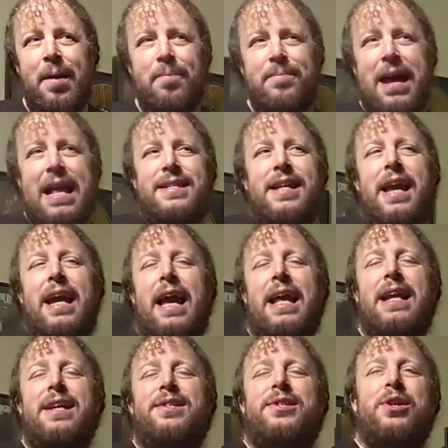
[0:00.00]
Not saying I
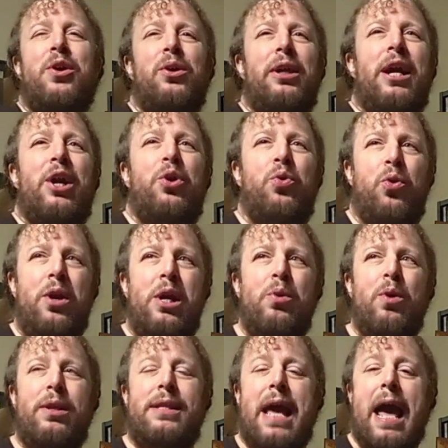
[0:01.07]
necessarily agree
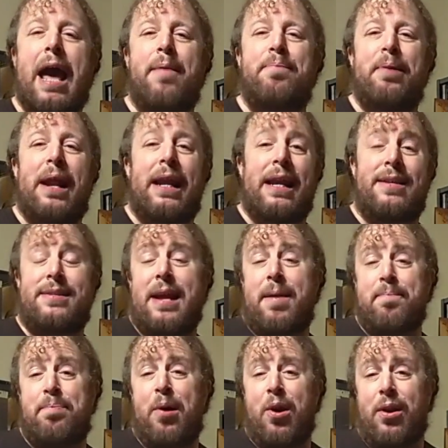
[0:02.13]
with that, but I guess
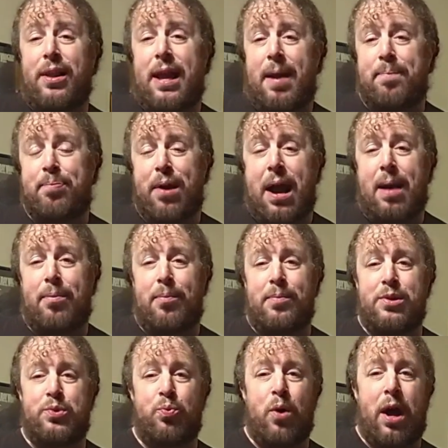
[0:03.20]
I'm part of that problem
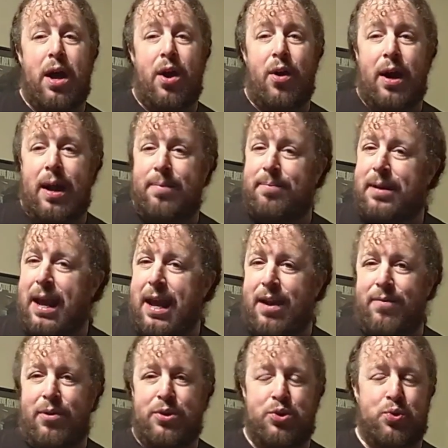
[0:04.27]
as well. I'm kind
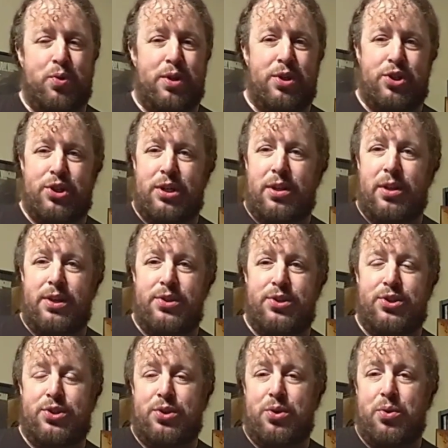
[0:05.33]
of a
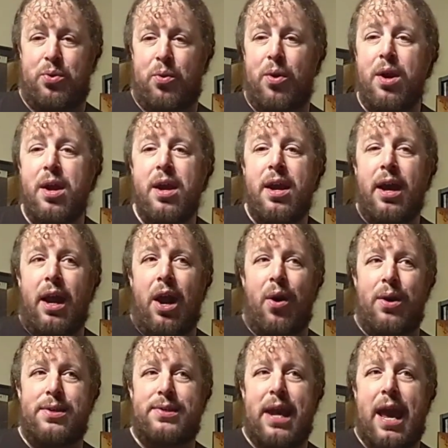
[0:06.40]
traditionalist too, and
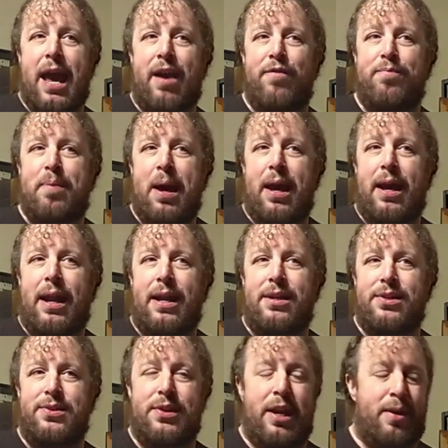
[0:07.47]
always have been. I
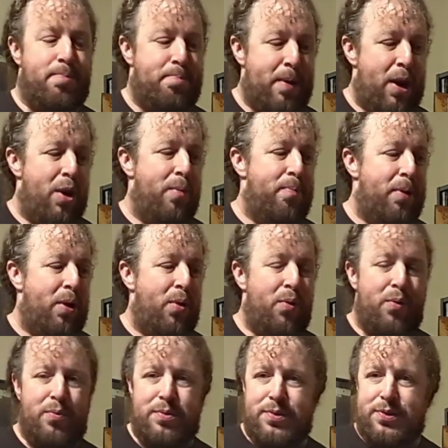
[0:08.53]
just like bare
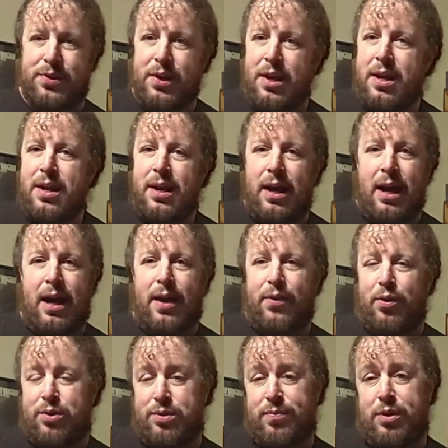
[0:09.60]
bones.
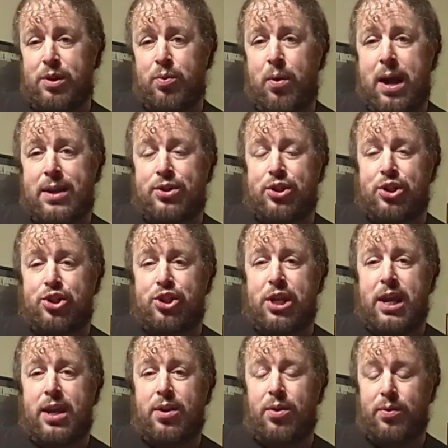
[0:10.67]
Those of you that watch this
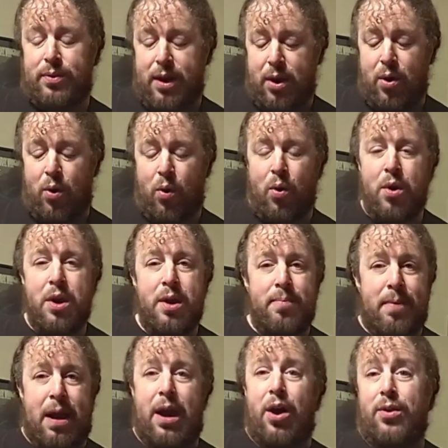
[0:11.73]
channel know
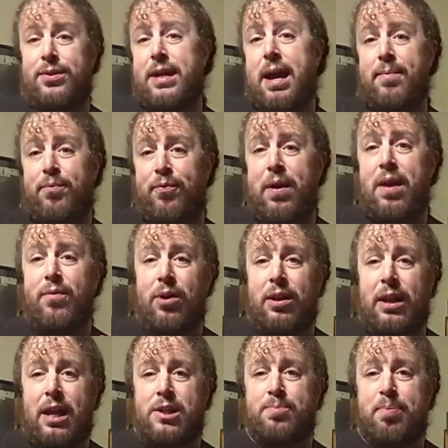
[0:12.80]
my all-time favorite
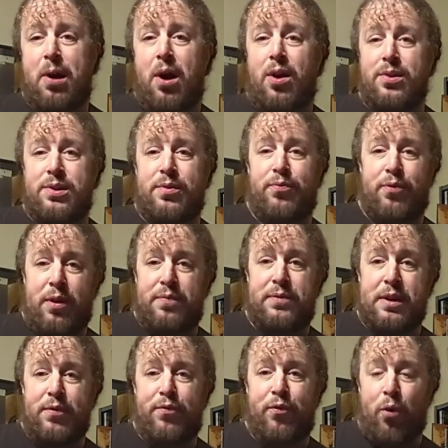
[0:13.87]
Les Paul is the
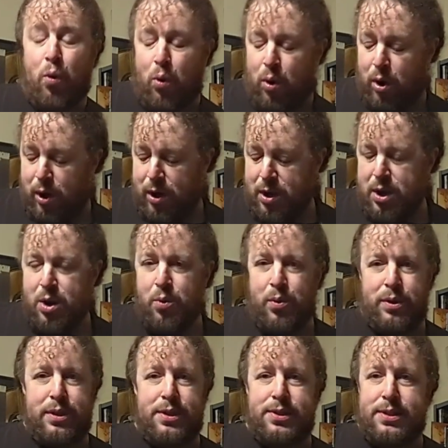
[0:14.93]
54
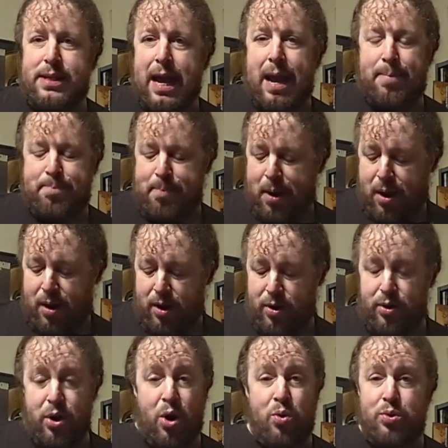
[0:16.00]
with the stop bar,
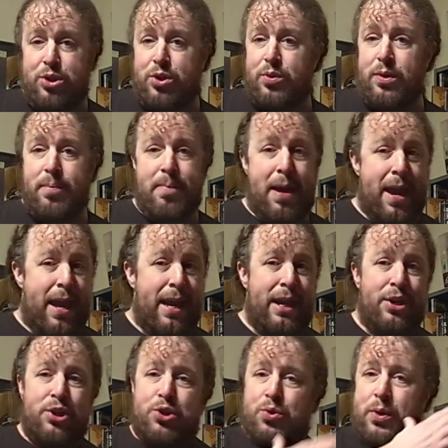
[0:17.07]
no
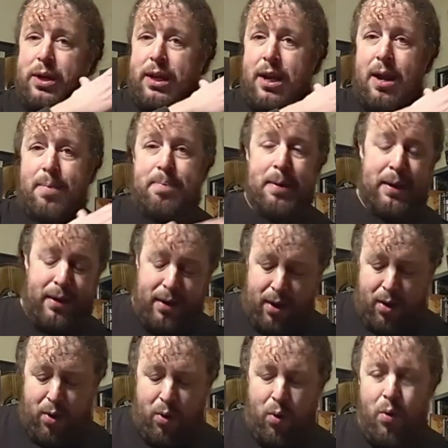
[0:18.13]
tune-o-matic, string it up and
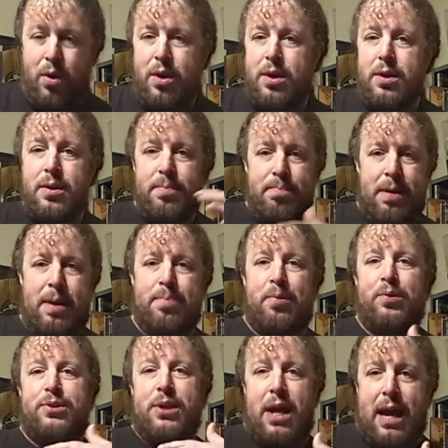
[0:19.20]
go.
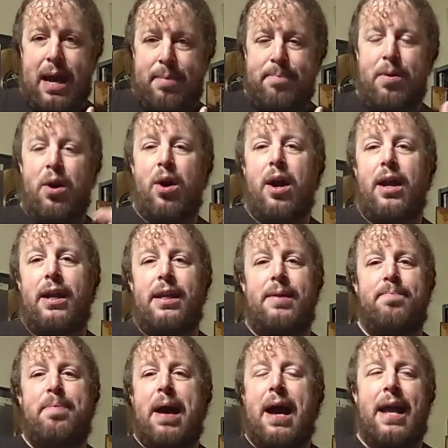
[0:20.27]
Maple top, mahogany
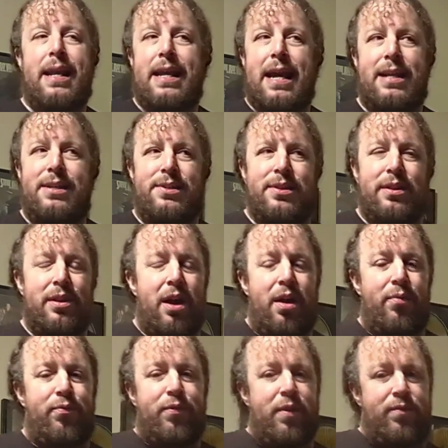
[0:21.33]
body. I just
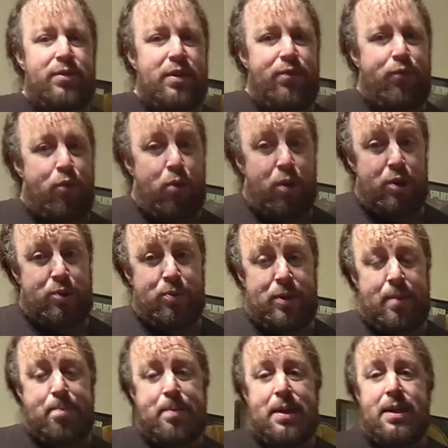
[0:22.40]
love 54s with
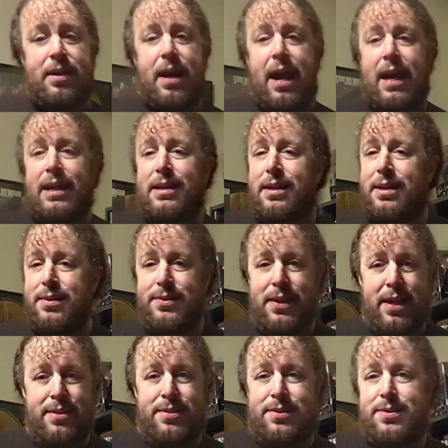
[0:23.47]
the P90s.
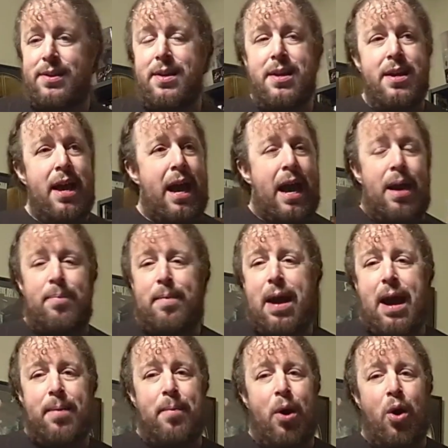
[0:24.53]
That's
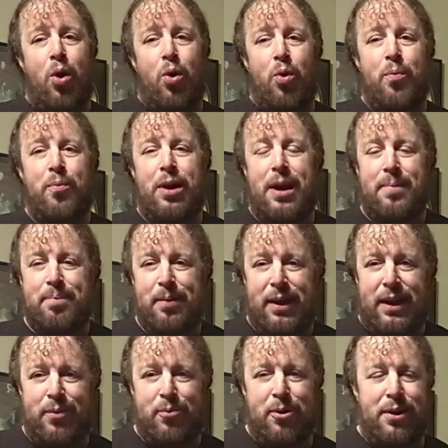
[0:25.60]
I'm home when I'm
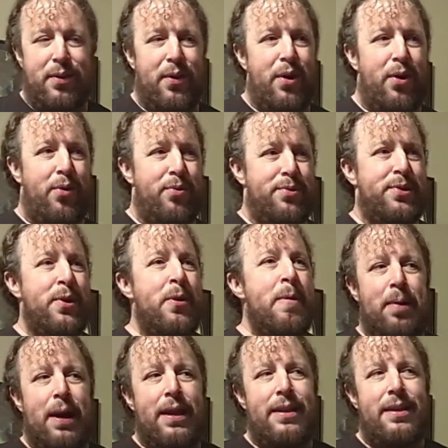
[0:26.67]
playing one of those.
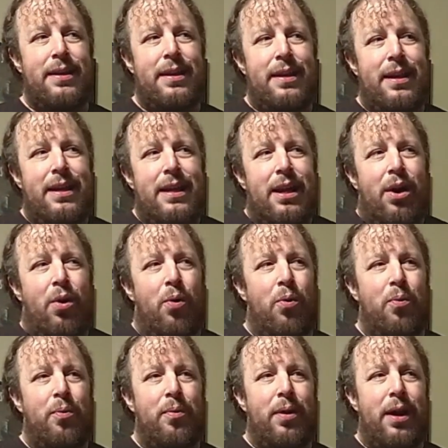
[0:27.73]
But, you
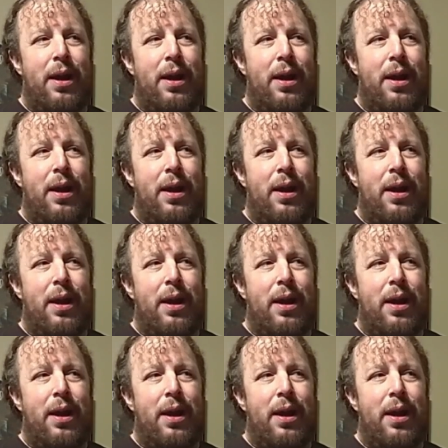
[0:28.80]
know,